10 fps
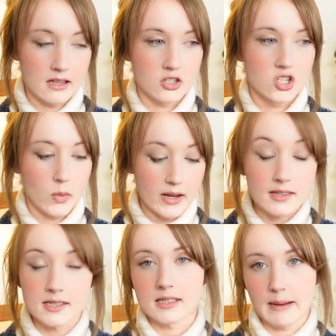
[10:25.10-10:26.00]
doing
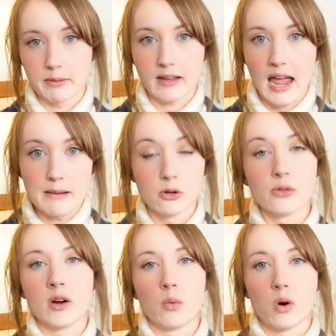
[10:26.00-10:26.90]
this type of cable
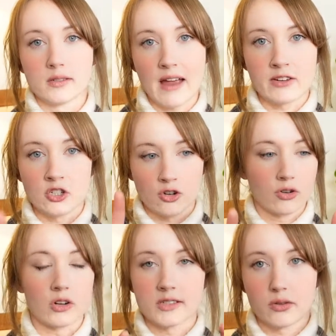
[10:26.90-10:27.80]
than it was having to
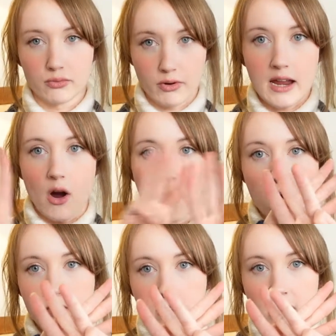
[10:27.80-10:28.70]
cross 3
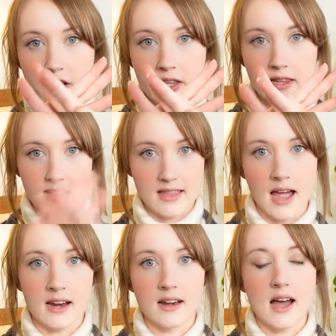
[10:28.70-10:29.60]
over each other like
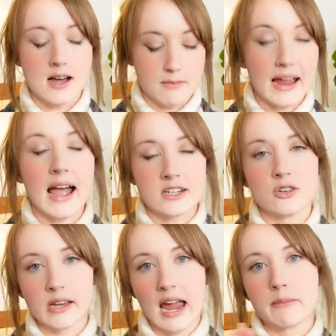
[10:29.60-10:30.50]
that. I had to
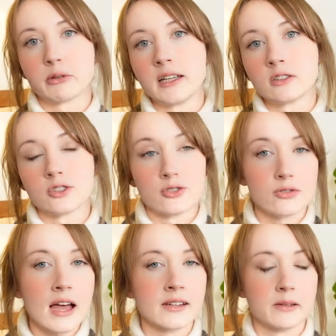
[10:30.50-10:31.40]
use a cable needle to do
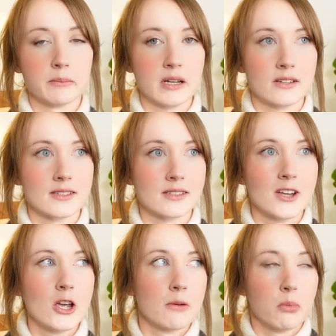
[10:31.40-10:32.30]
that because
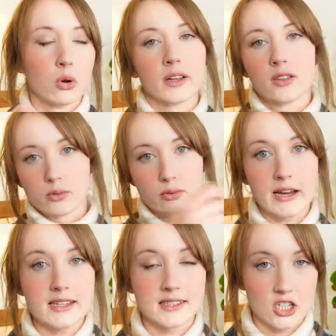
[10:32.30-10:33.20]
pulling
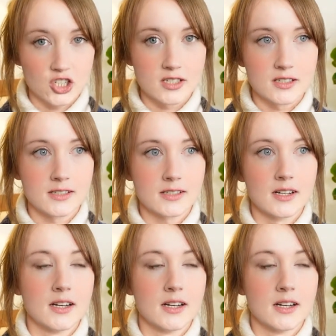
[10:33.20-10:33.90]
3 stitches,